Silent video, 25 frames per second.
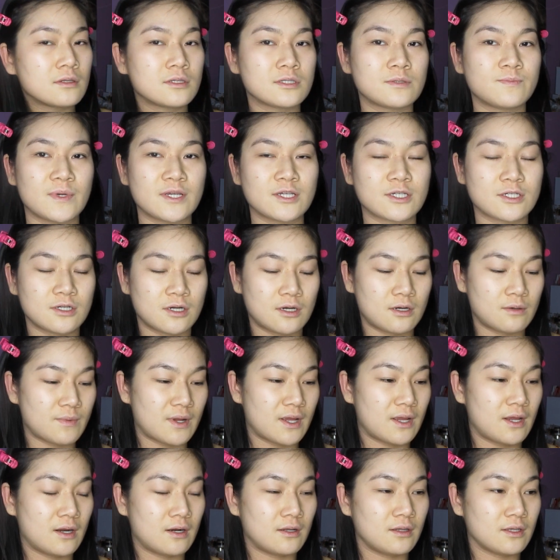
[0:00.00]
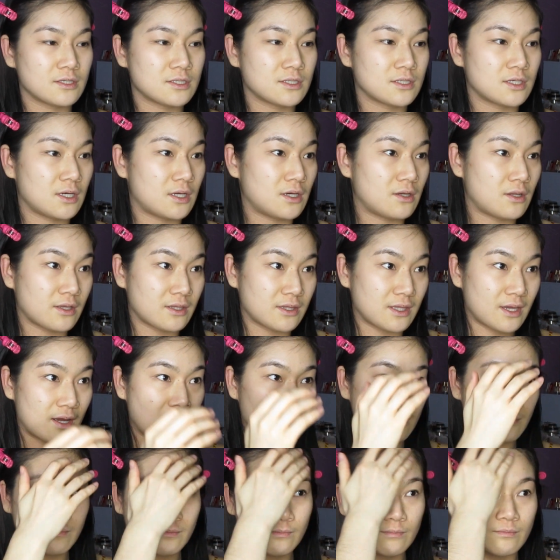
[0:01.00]
Let's make sure my hair looks good like
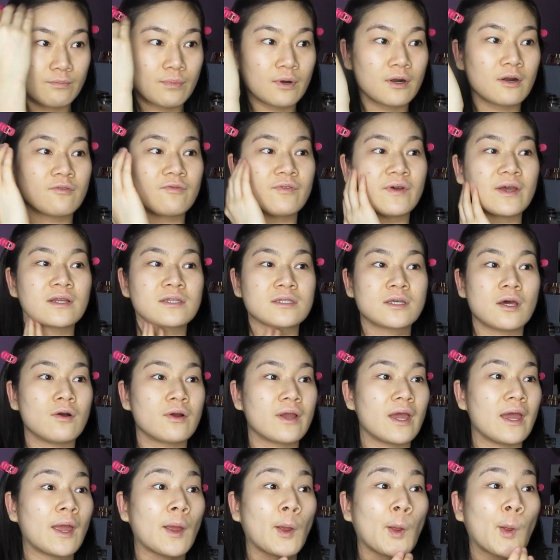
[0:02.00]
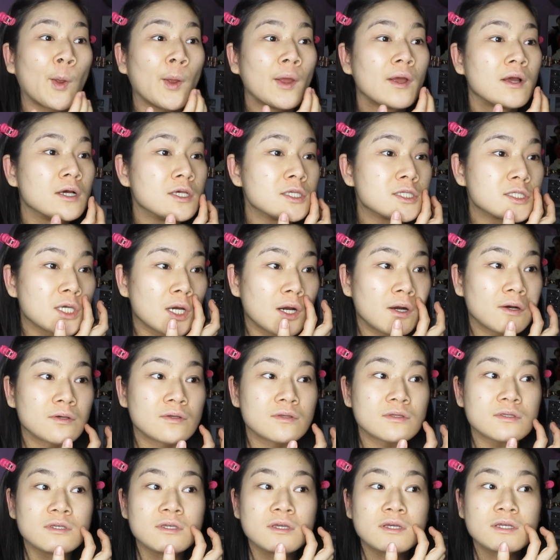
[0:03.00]
that. Perfect. Okay,
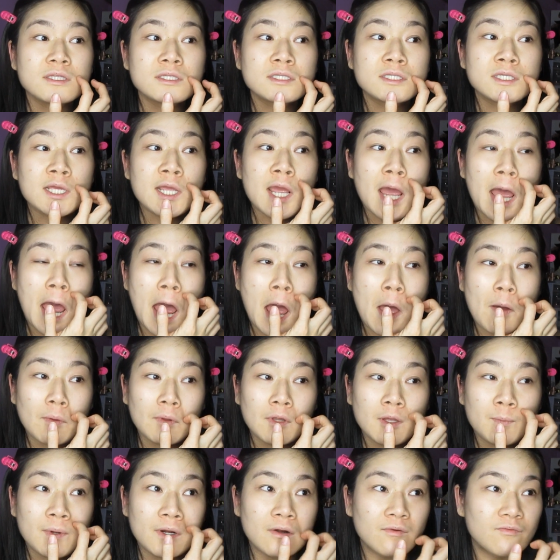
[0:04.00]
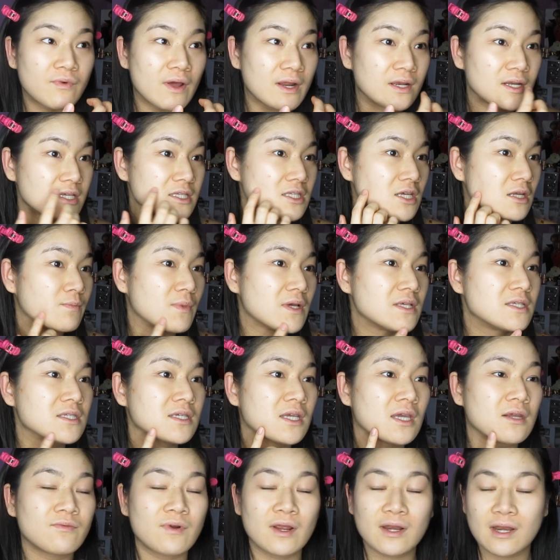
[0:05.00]
so you can see I have a little bit of redness in my
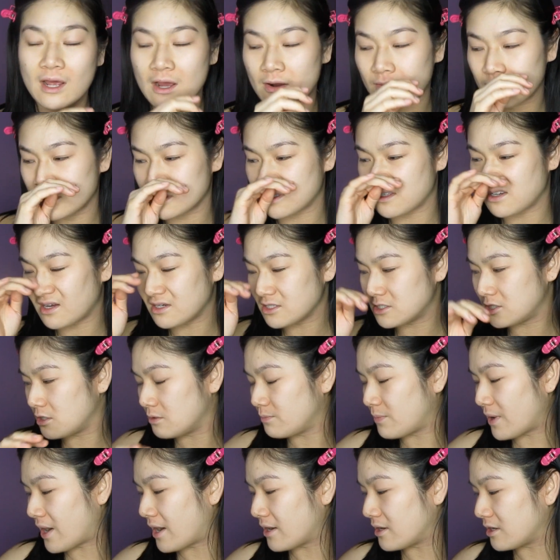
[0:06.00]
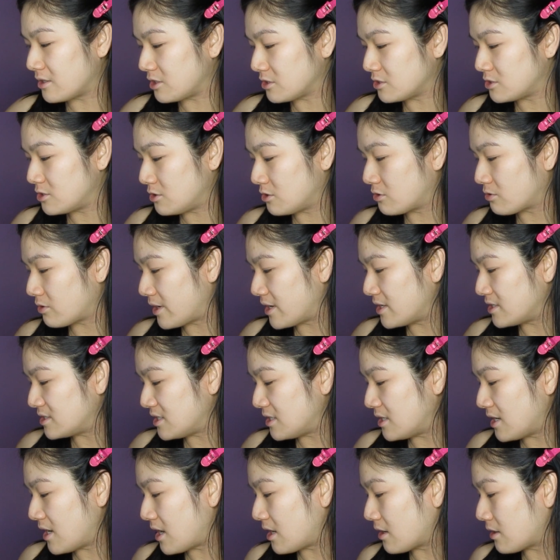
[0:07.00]
skin right now, which is not too bad, nothing too
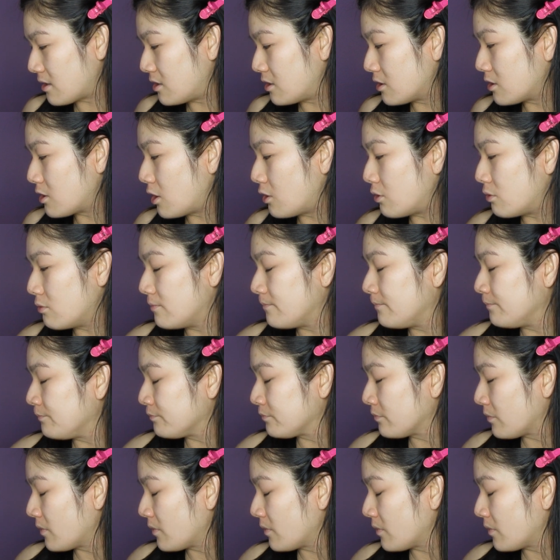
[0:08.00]
crazy, and I'm gonna go